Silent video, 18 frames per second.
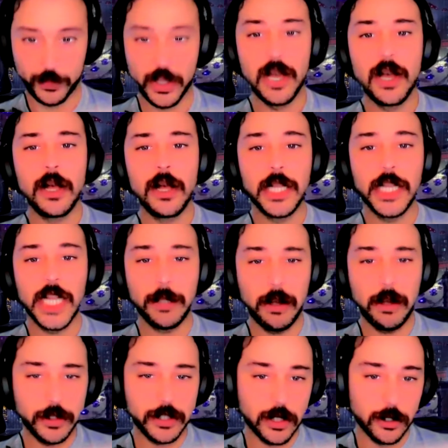Let me
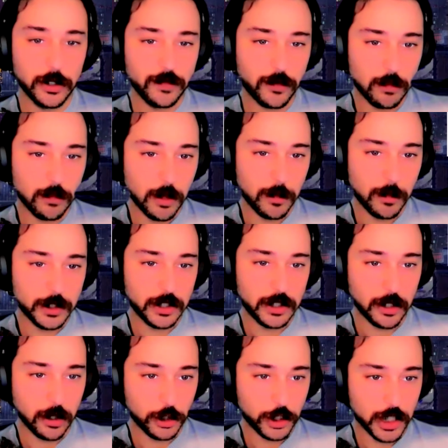return for a moment to the
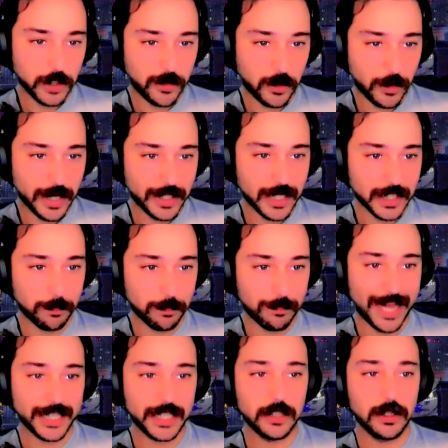notion of Arendt as a
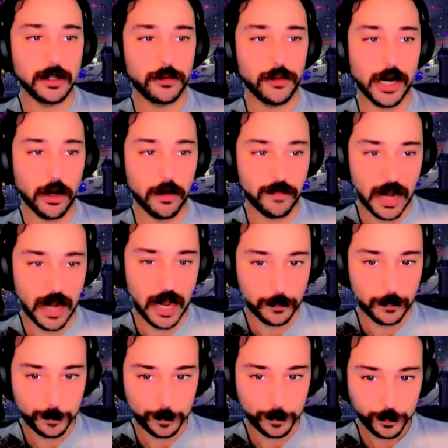masculine Grecophile.
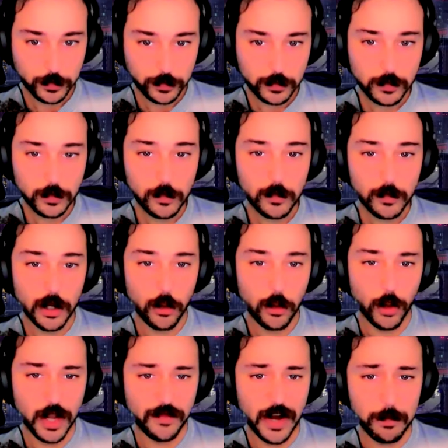What I
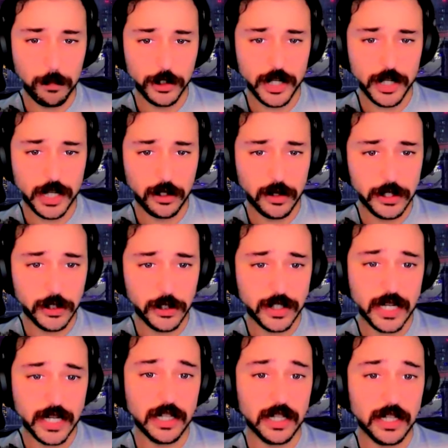find particularly interesting in
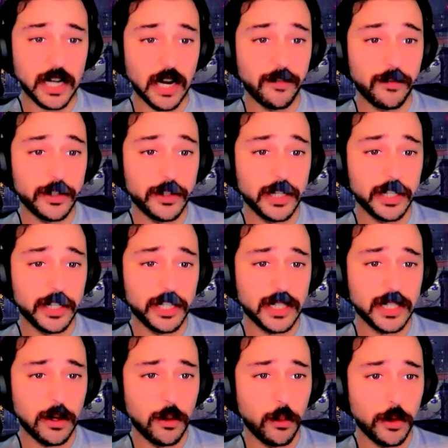these conversations
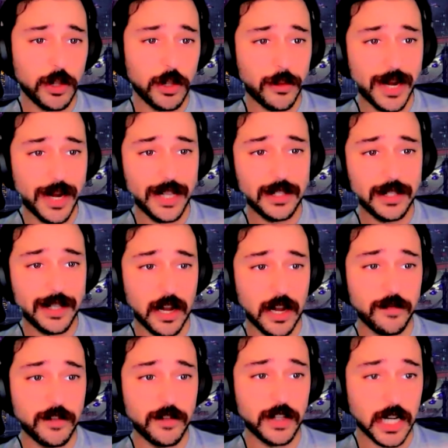with Arendt that I have
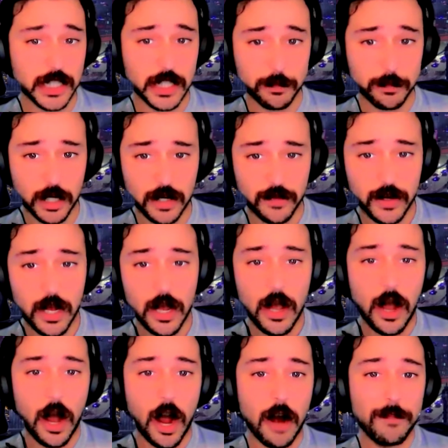discussed above
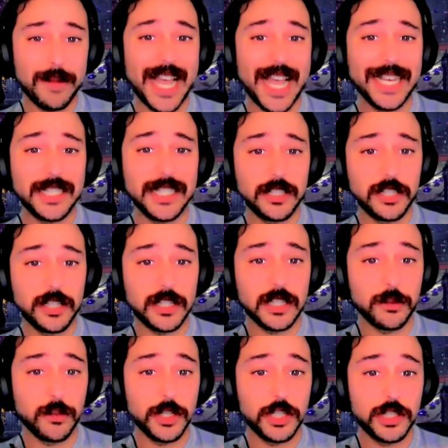are passages in
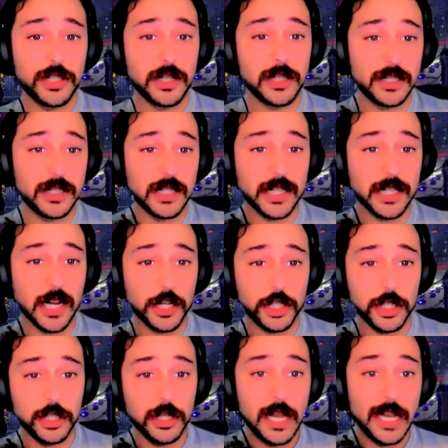which this discussion
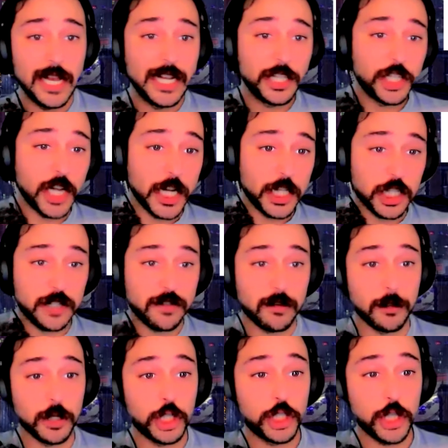changes from a
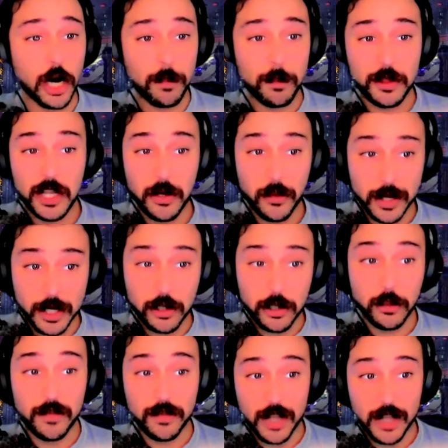sharp theoretical
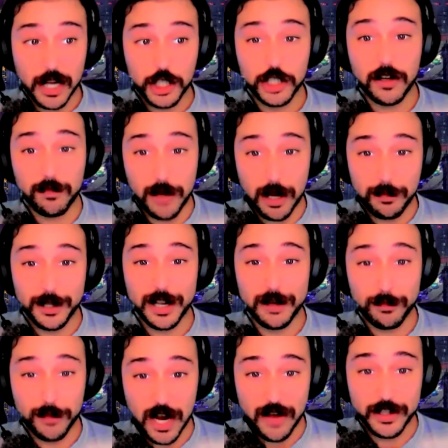reflection of public and
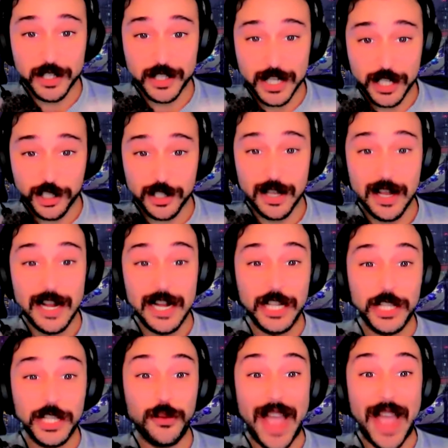private distinction to
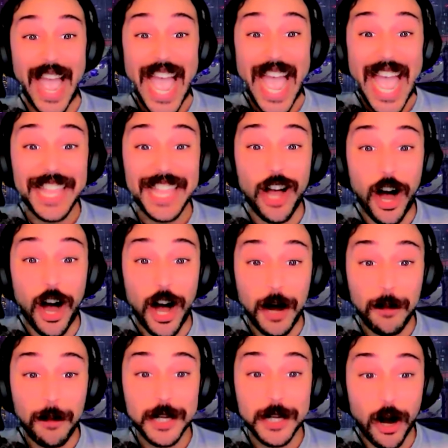ad
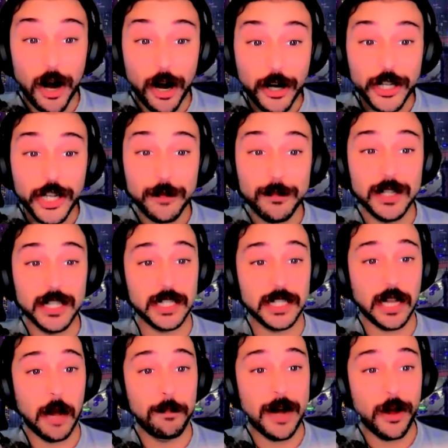hominem arguments
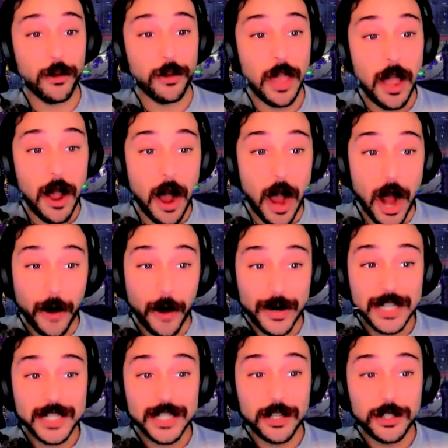about Arendt's
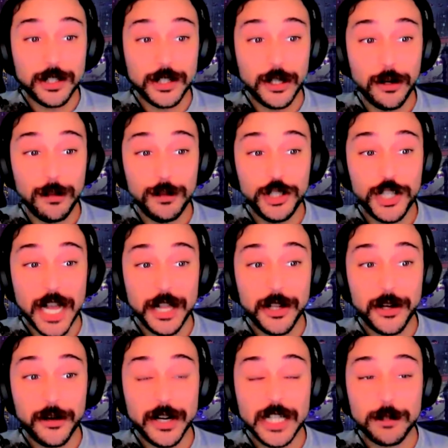assumed gender
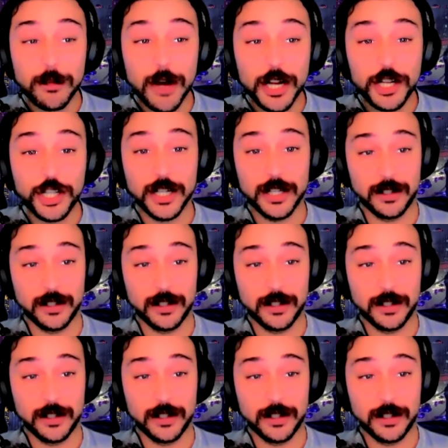expression.